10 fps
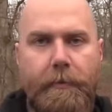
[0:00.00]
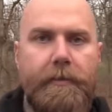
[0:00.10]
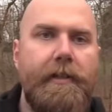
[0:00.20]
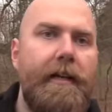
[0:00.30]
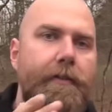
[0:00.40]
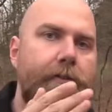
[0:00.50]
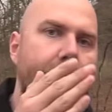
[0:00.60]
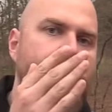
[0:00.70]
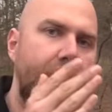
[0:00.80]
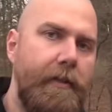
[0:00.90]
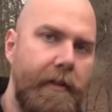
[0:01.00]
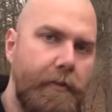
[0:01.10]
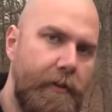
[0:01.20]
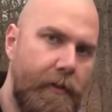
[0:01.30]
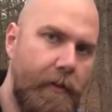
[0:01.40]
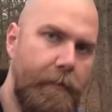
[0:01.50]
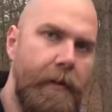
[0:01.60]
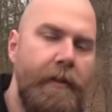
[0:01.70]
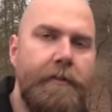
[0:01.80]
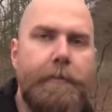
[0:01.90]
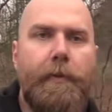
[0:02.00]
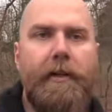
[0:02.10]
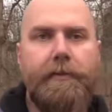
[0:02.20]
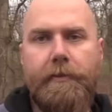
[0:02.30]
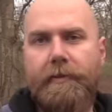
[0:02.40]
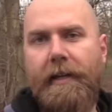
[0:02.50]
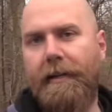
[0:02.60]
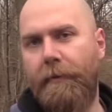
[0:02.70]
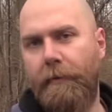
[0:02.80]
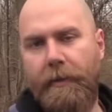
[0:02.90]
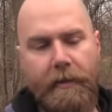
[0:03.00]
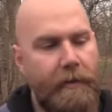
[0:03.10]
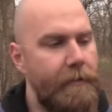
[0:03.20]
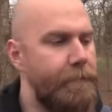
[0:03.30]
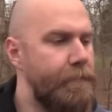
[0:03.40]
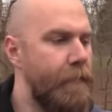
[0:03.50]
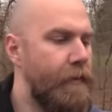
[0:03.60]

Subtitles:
where silencer is the legal term, suppressor is kind of what we call them.